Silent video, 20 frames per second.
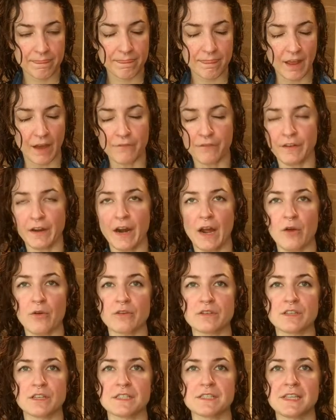forget how I
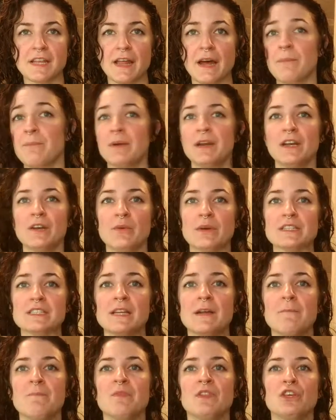was going to say that, but
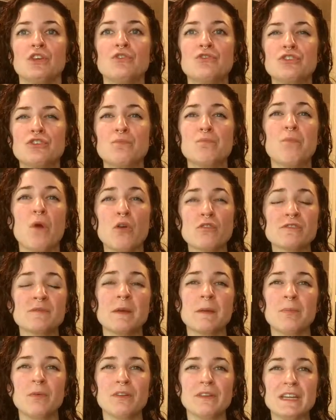anyways, most
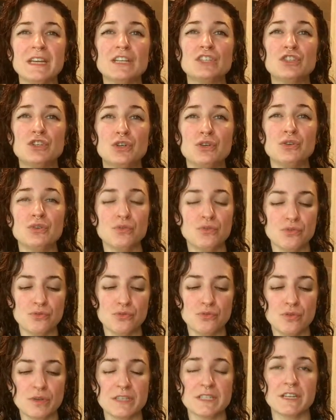people need
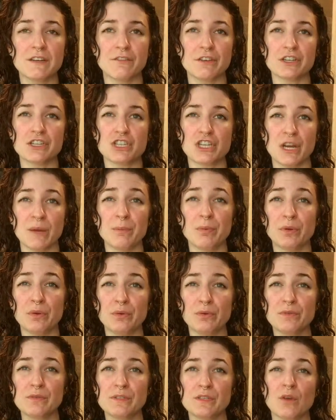2 different
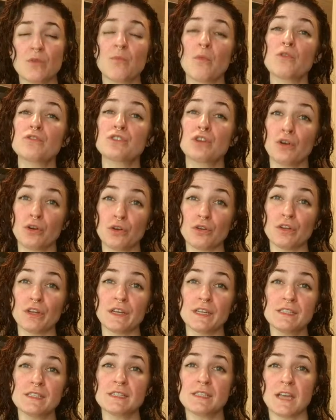shampoos, or most
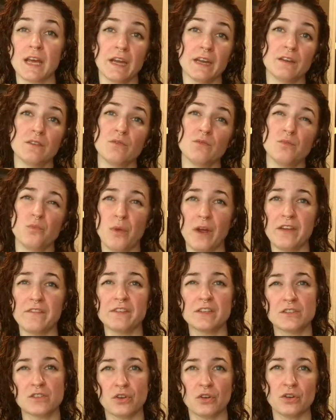curlies and
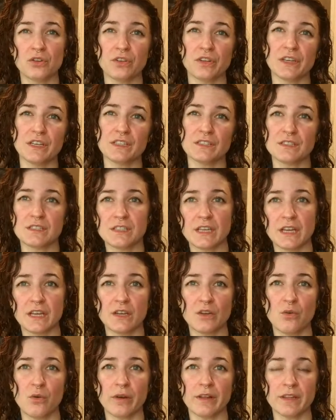wavies, curlies,
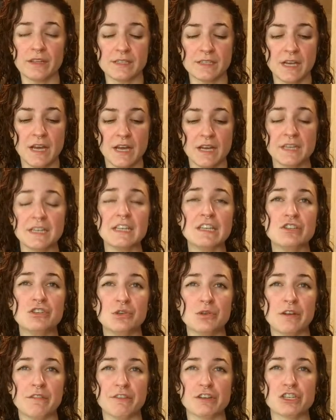kinky coilies need
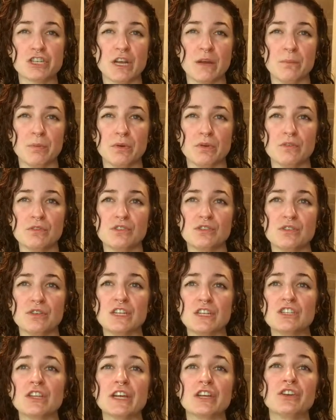2 different shampoos. You
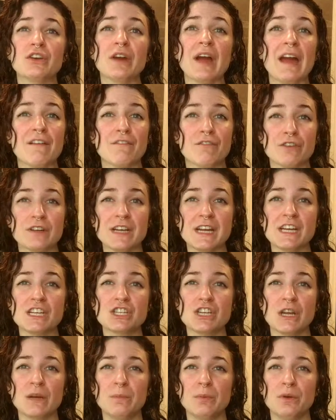need like your everyday
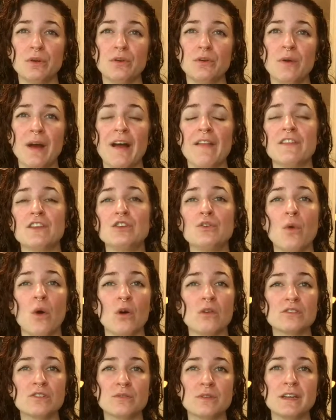shampoo, and then you
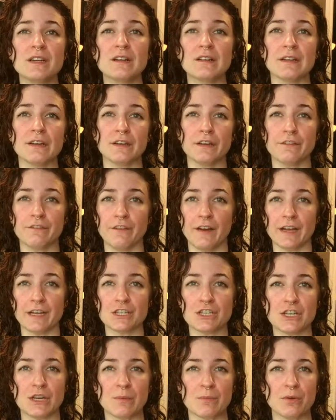also need a
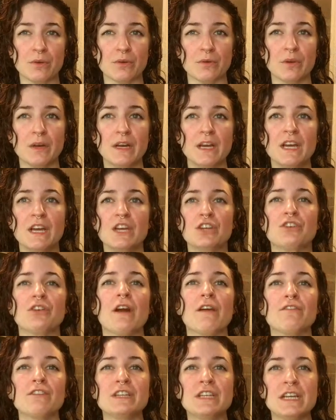clarifying shampoo.
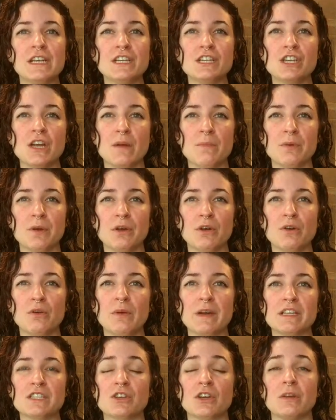Your everyday
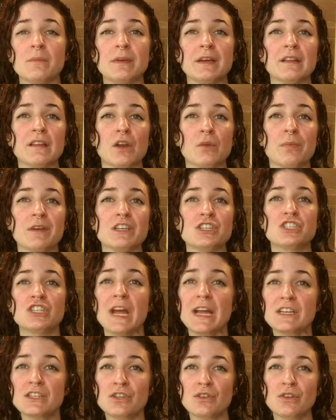shampoo is going to be a little bit
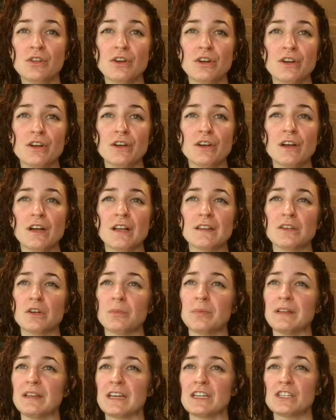gentler, a
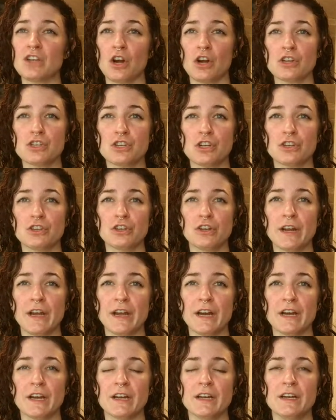little bit less harsh on your
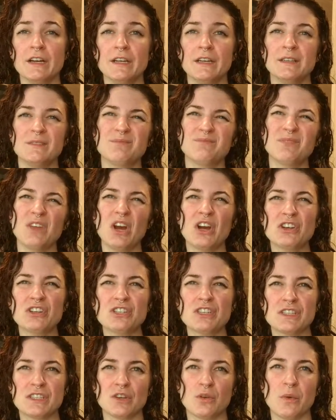hair.
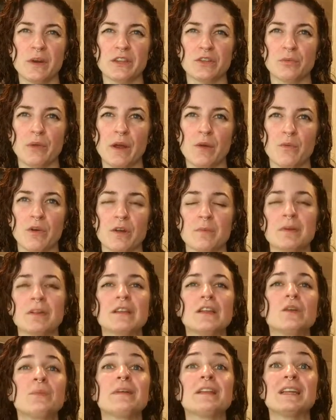Harsh isn't quite the right word, but a
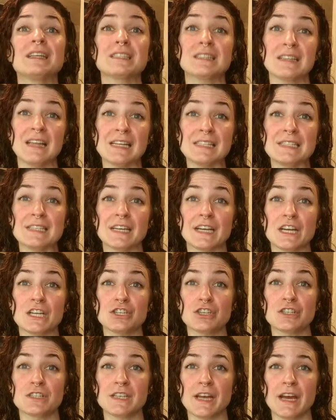little bit less cleansing, I
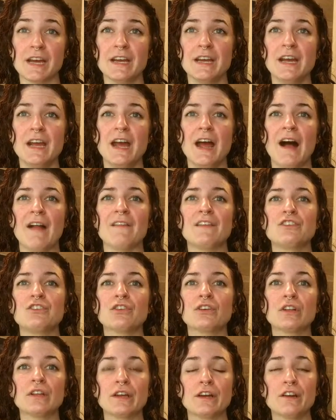should say. And then
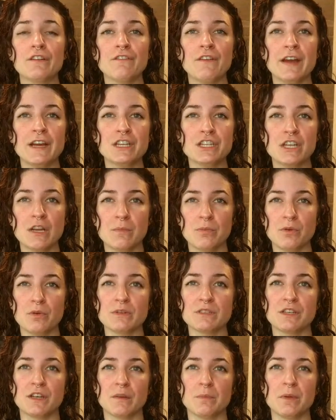your clarifying shampoo
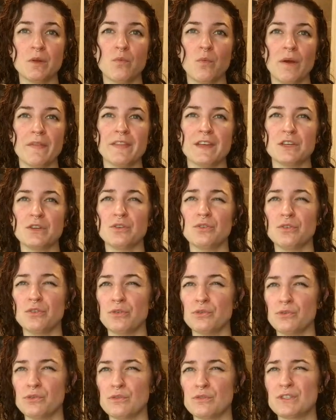is gonna be one that you
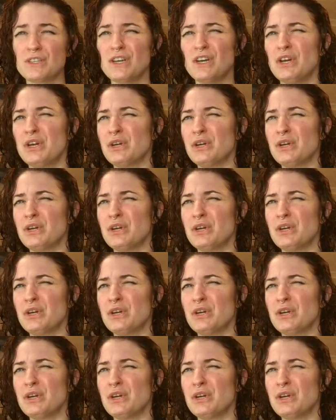use